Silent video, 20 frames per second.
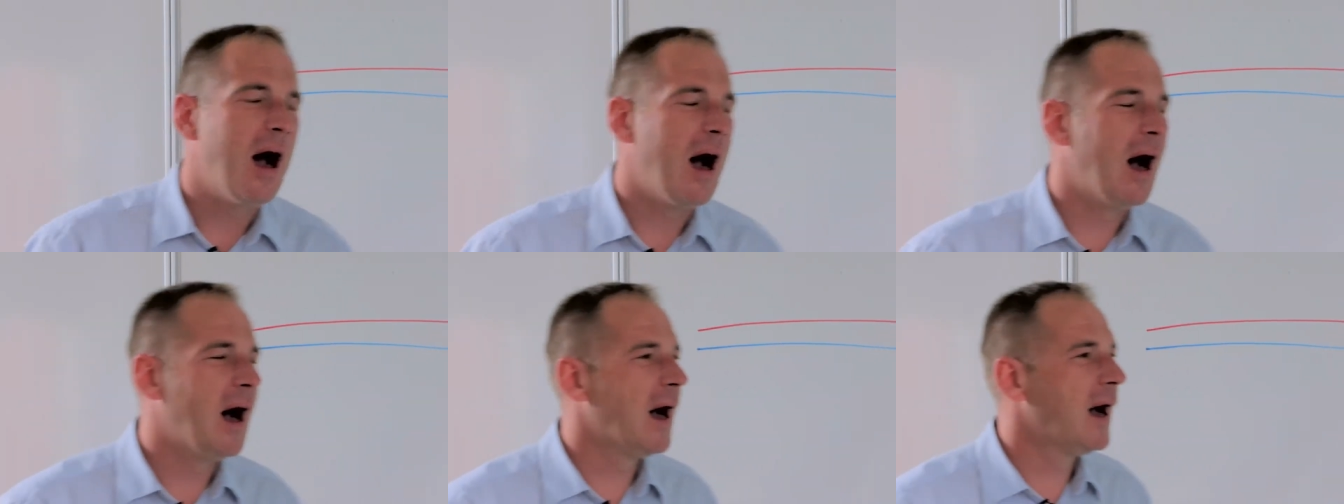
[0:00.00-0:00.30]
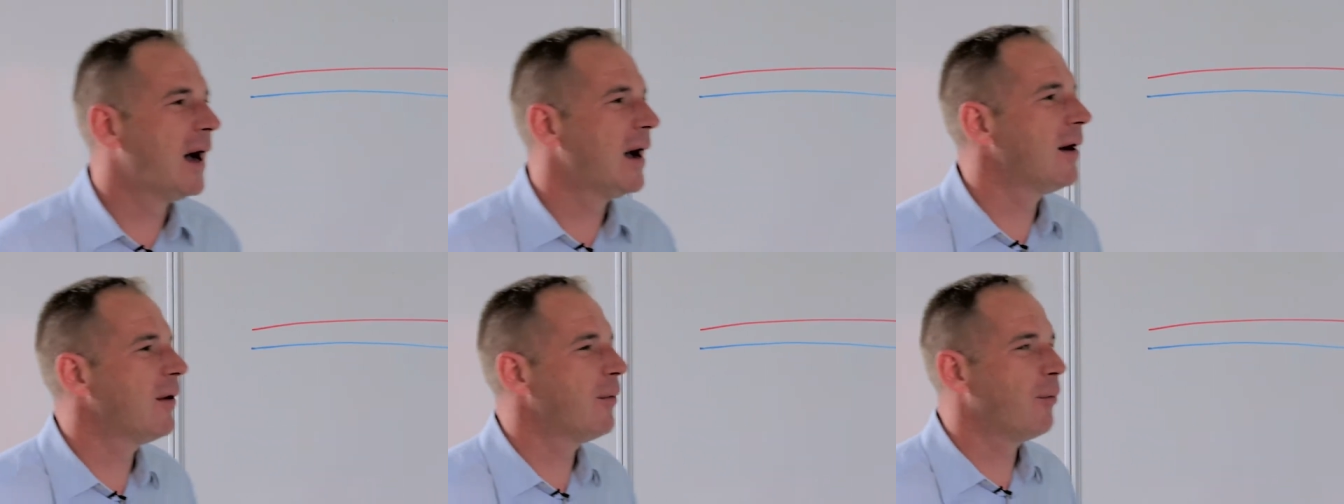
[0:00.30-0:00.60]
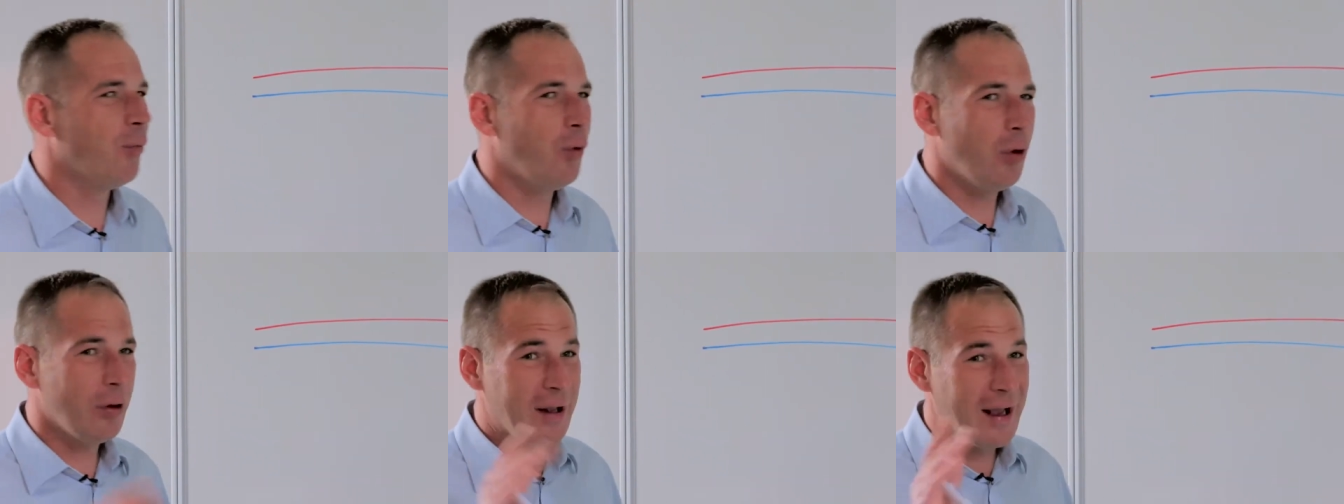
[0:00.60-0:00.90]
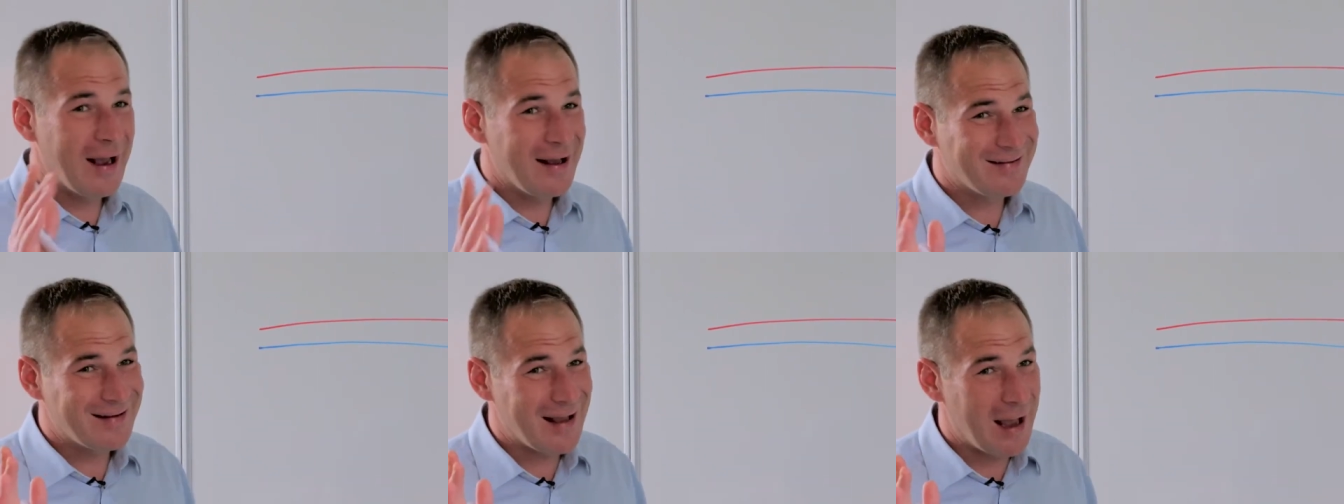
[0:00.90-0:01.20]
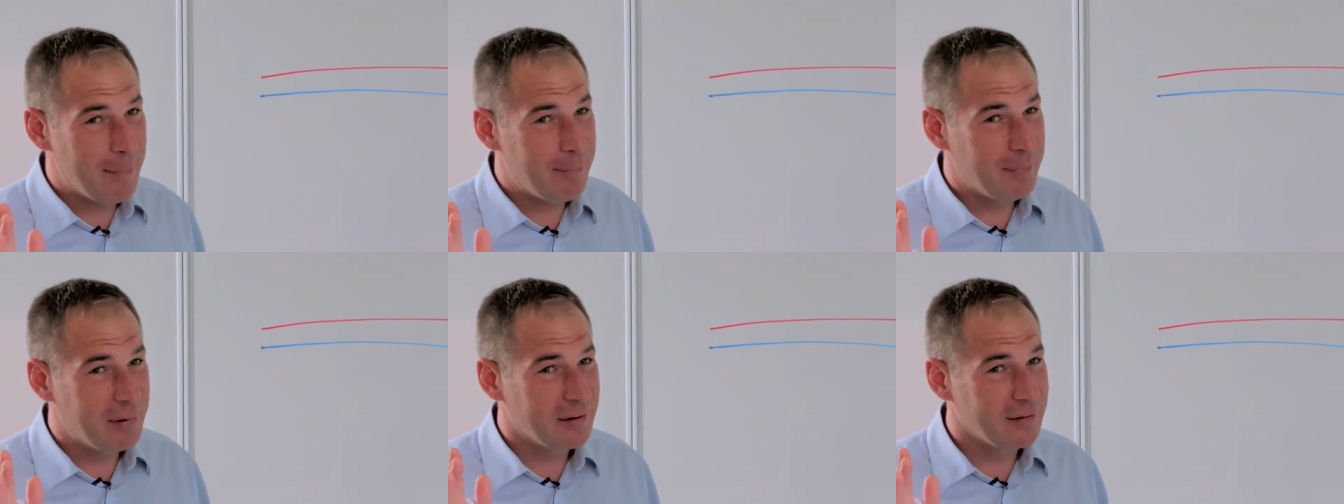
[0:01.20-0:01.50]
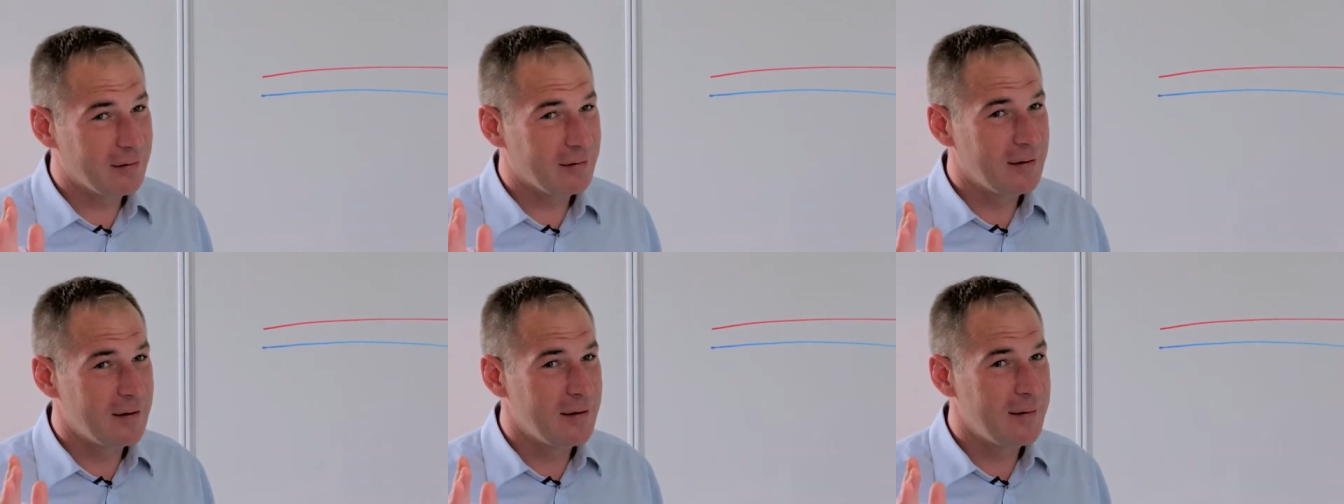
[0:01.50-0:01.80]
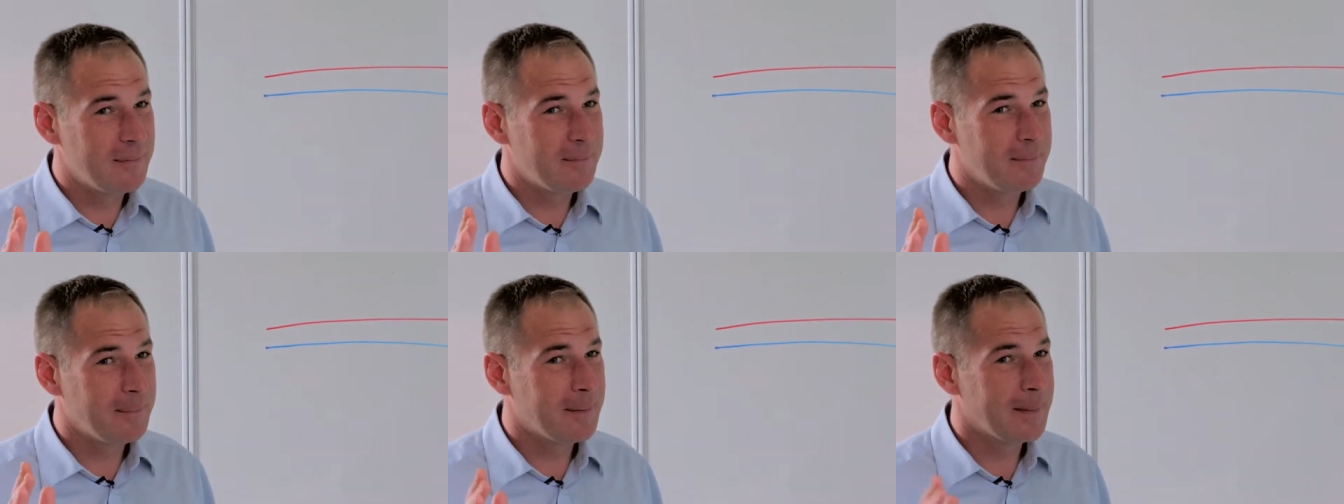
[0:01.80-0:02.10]
Uh, what has happened
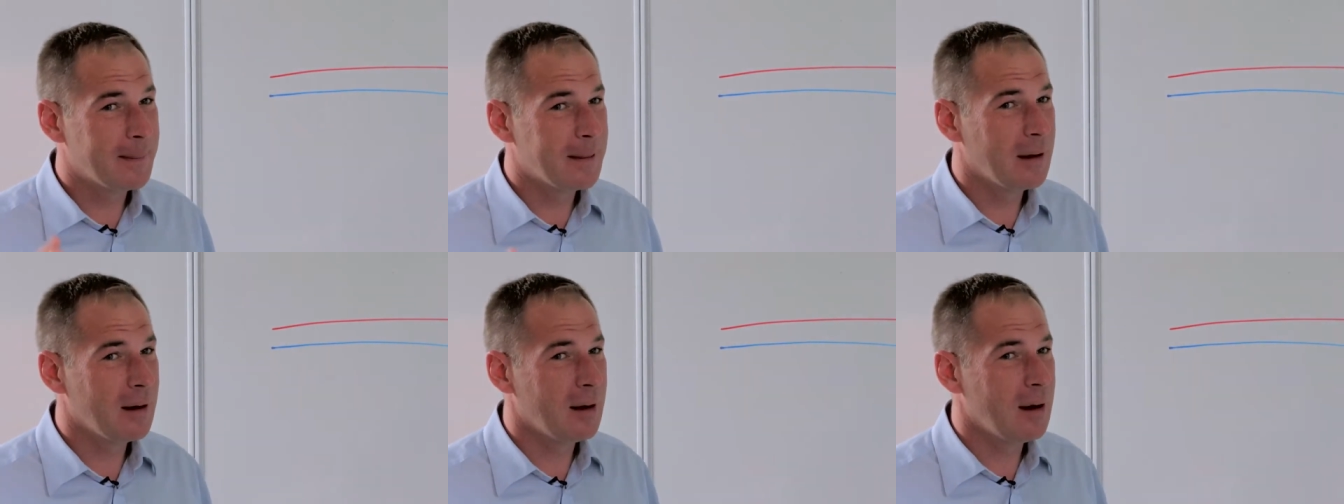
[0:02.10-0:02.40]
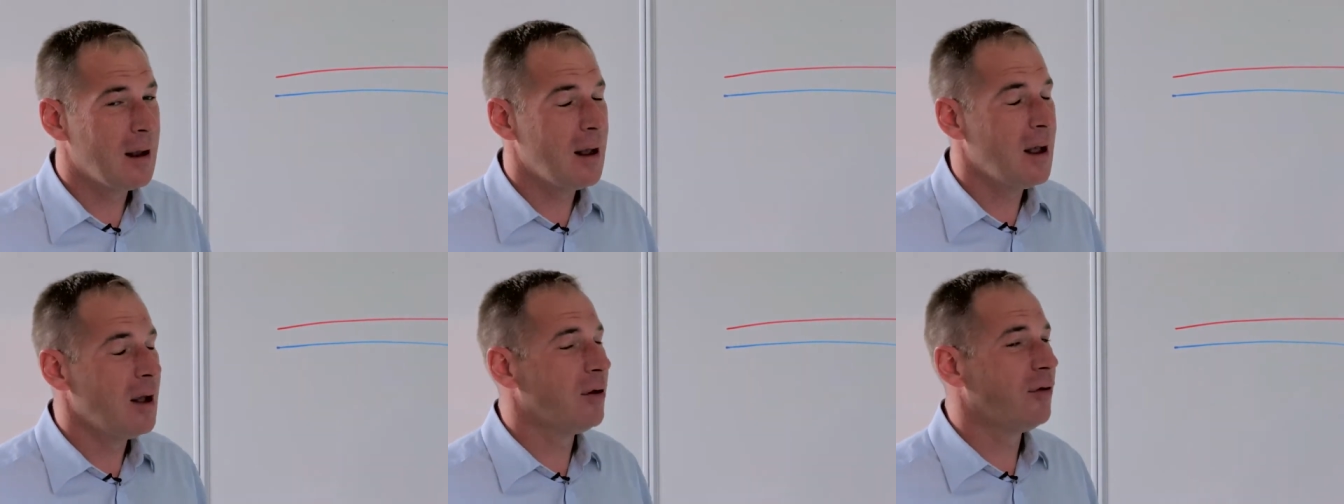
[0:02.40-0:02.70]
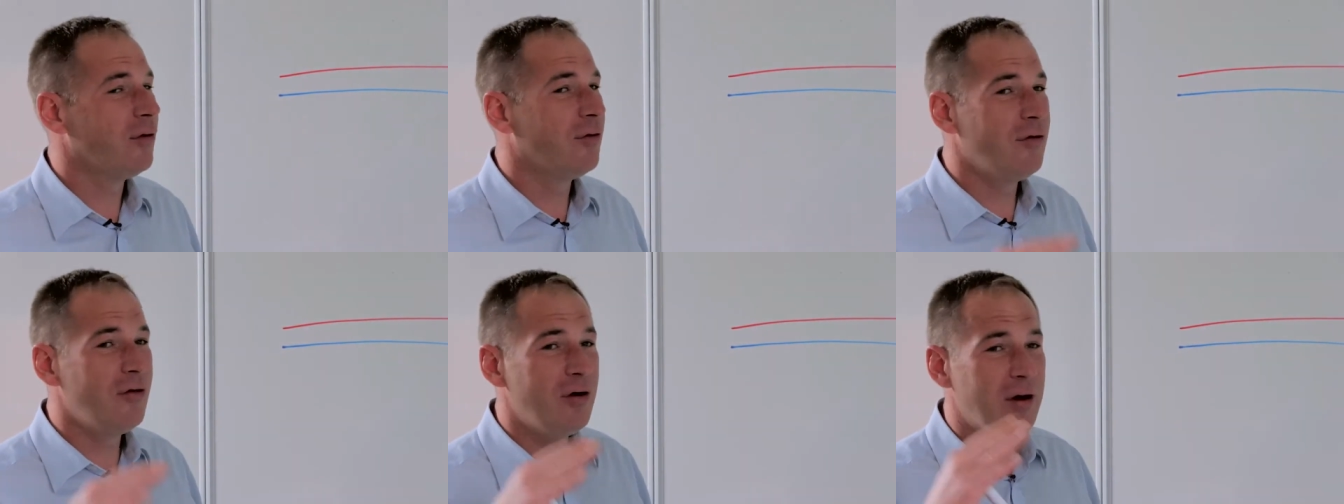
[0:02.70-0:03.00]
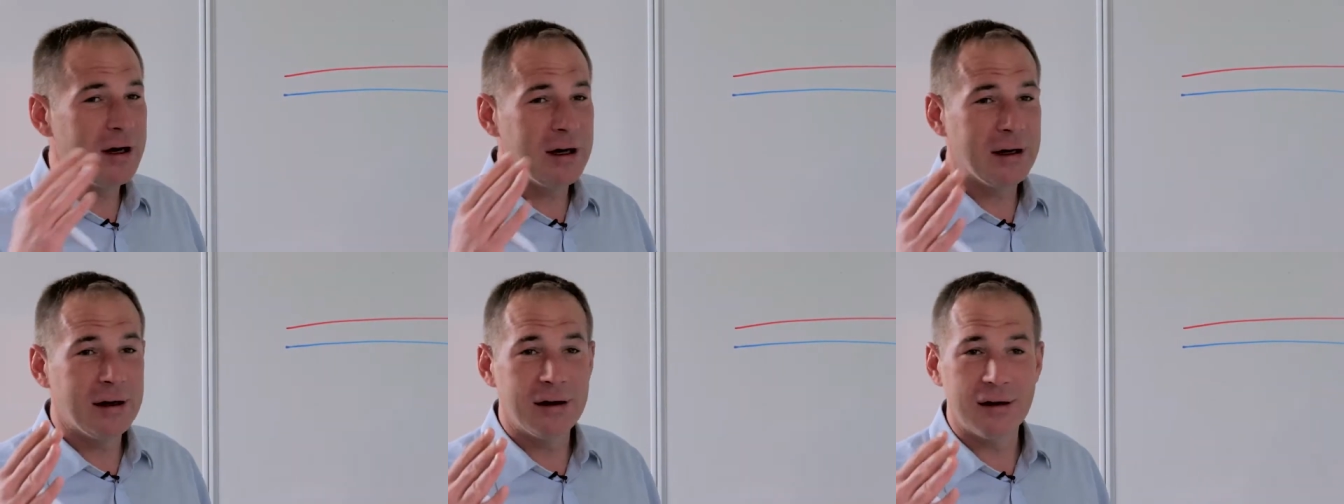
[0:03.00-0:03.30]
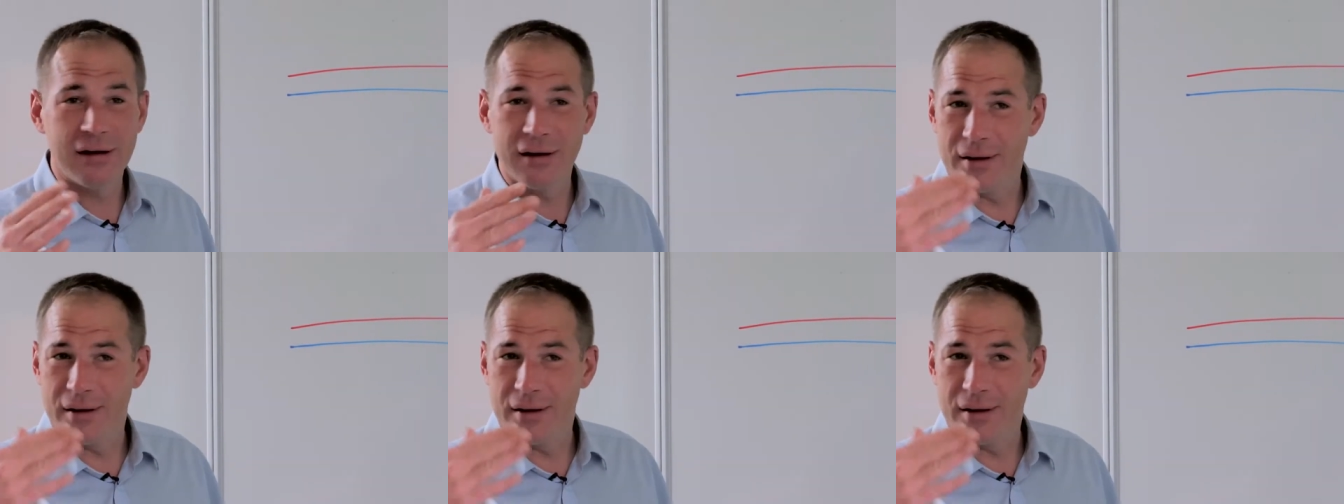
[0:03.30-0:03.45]
during